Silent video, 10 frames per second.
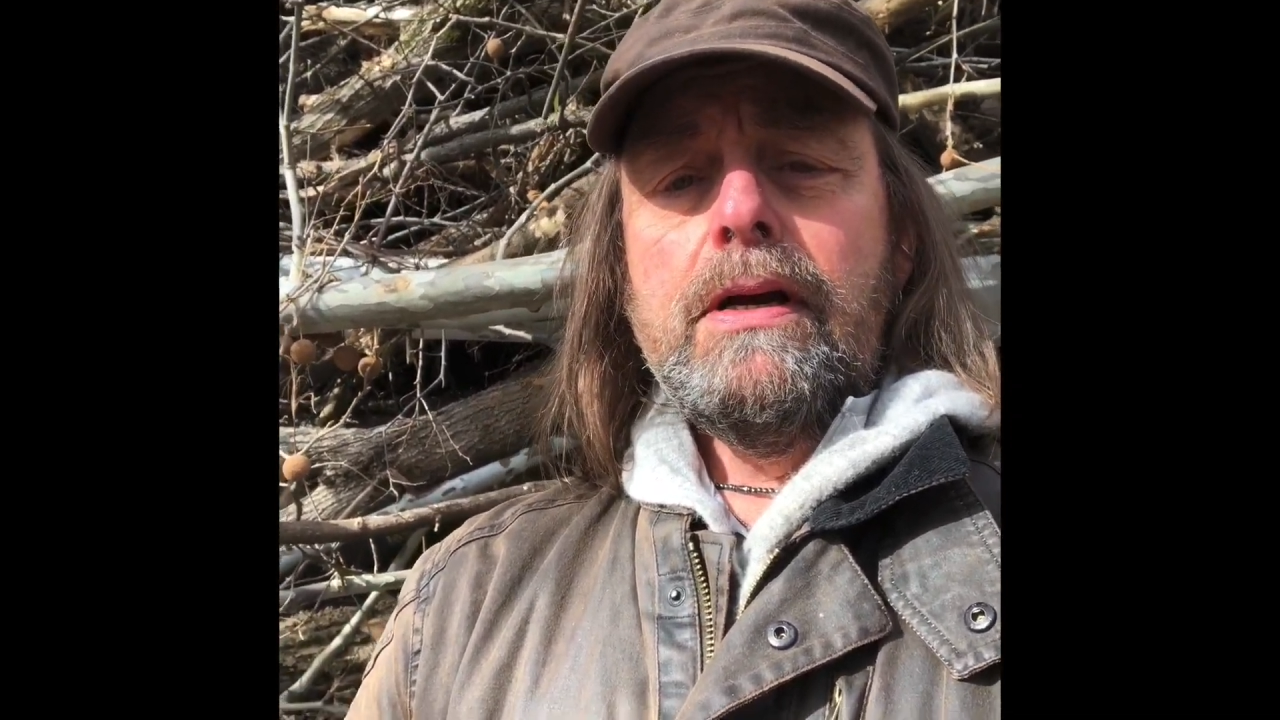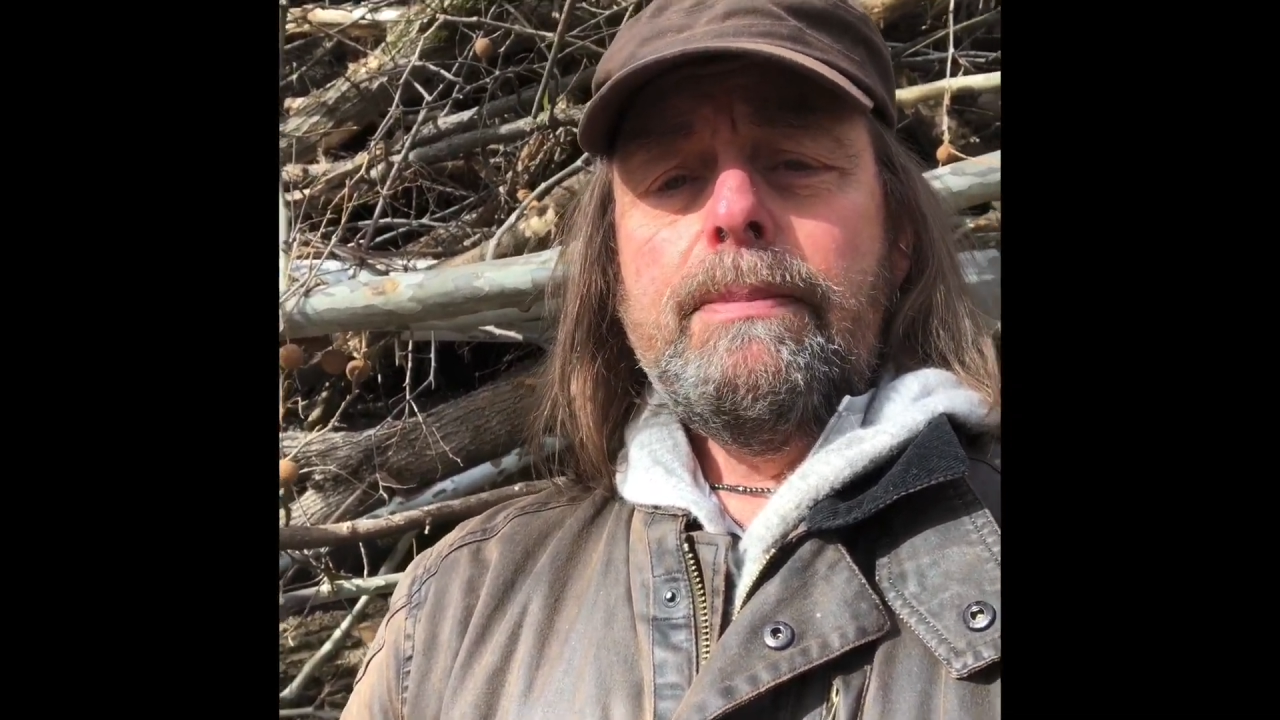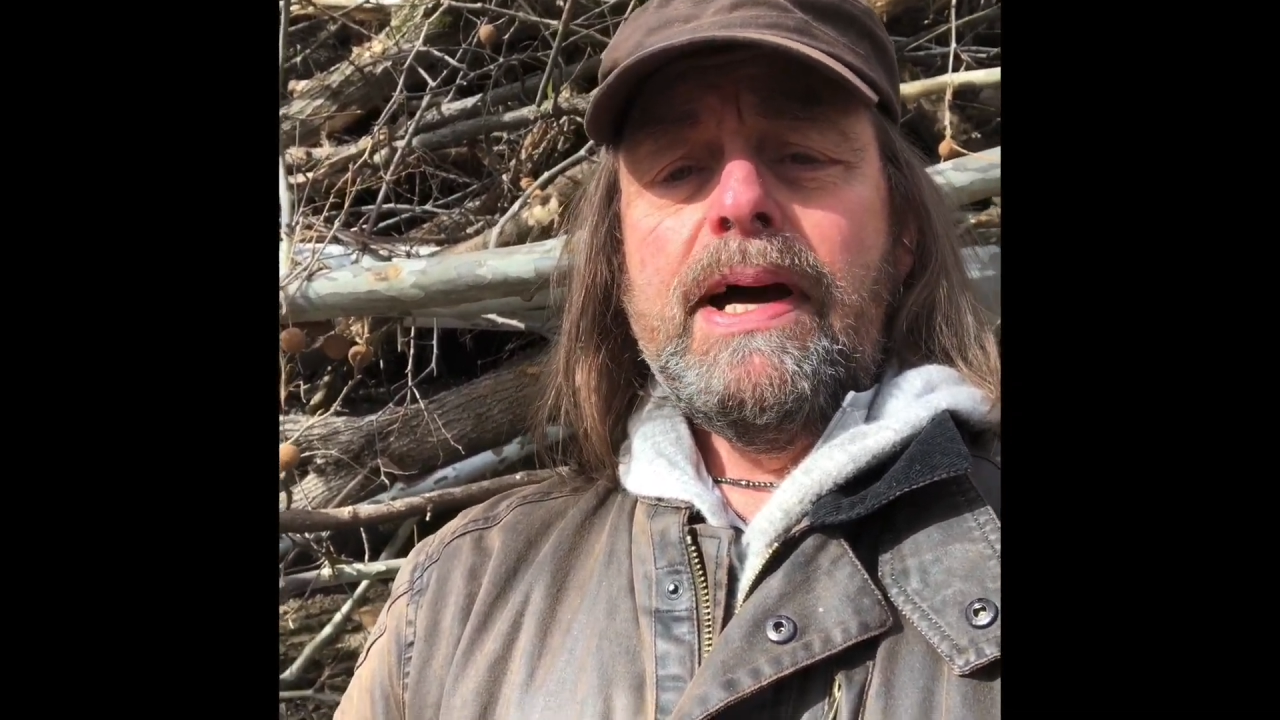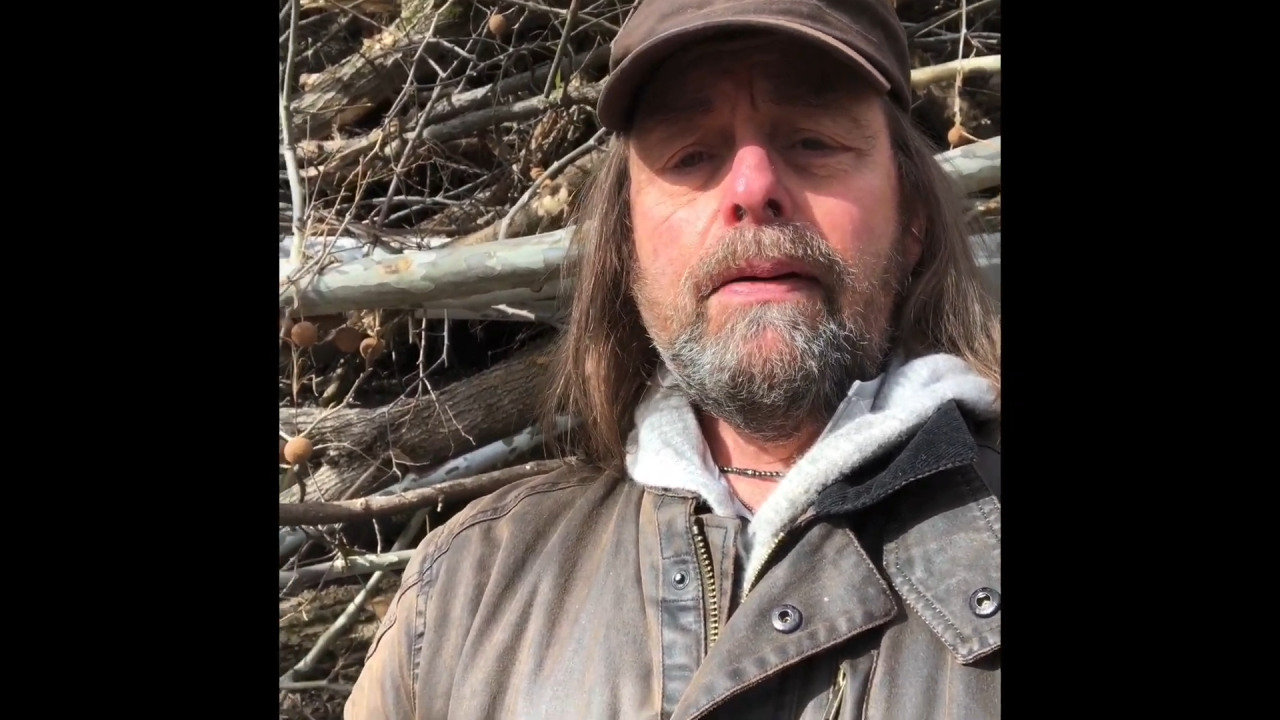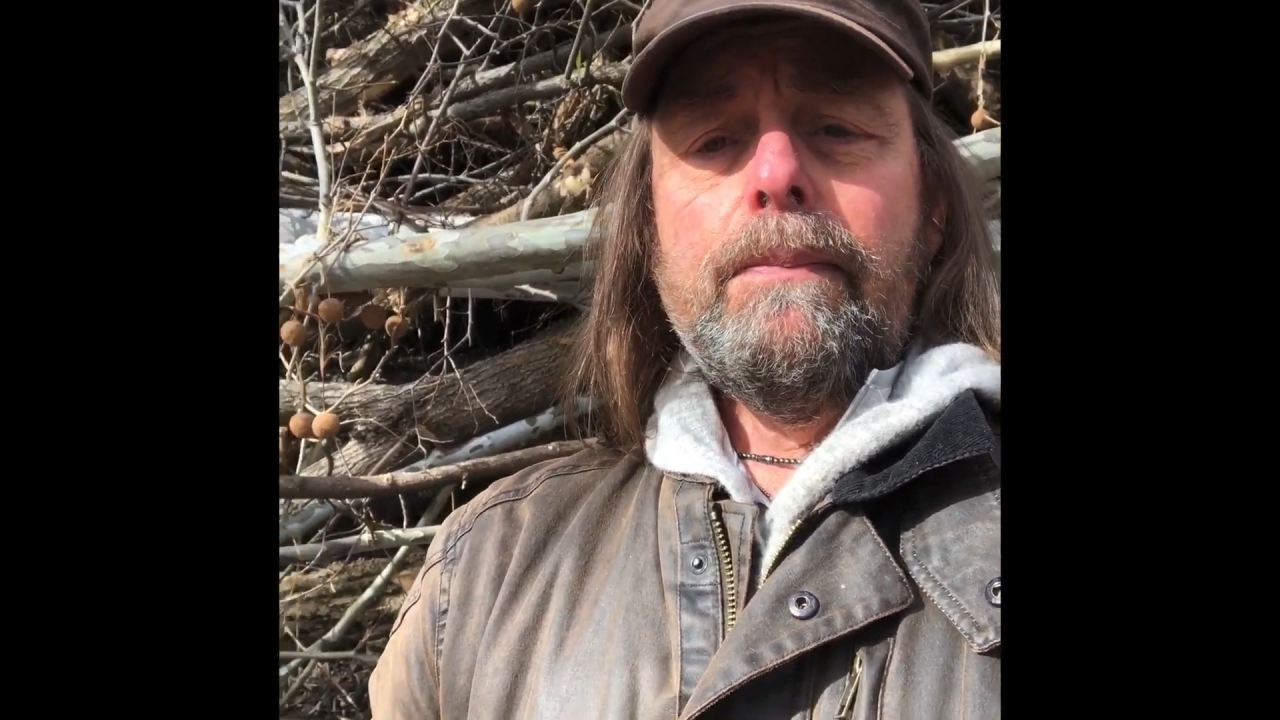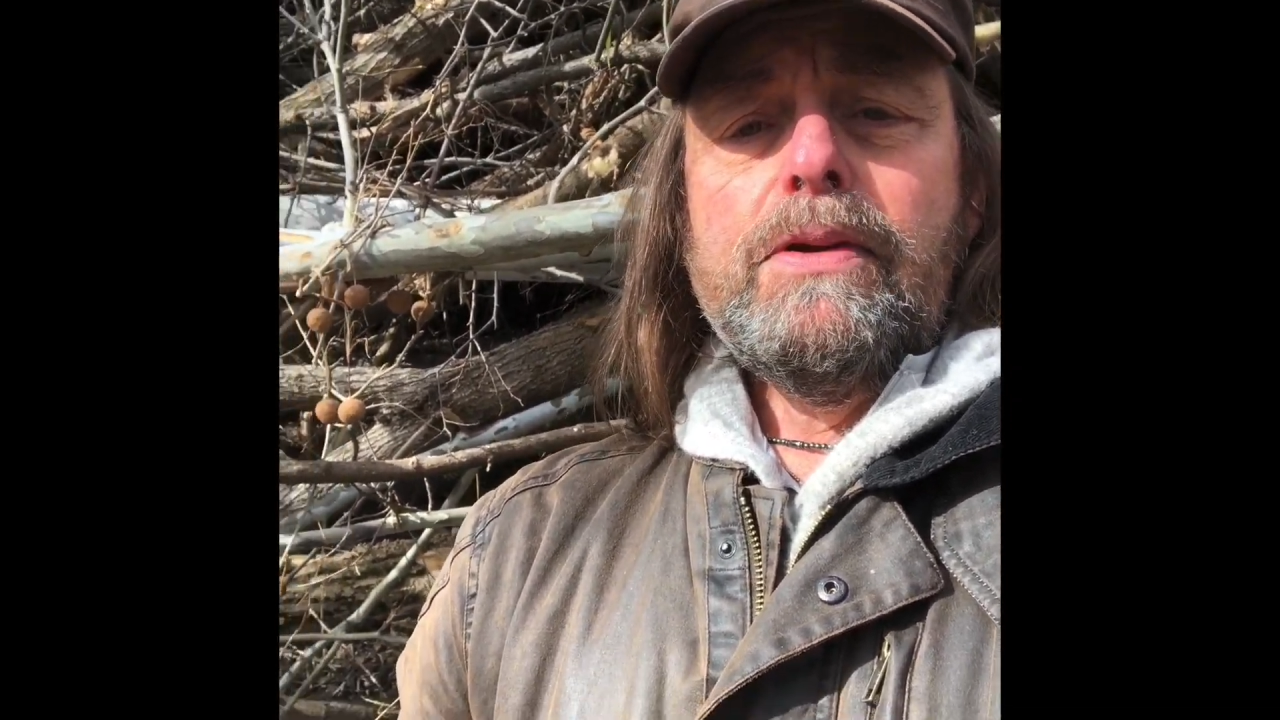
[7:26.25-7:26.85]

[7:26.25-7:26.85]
about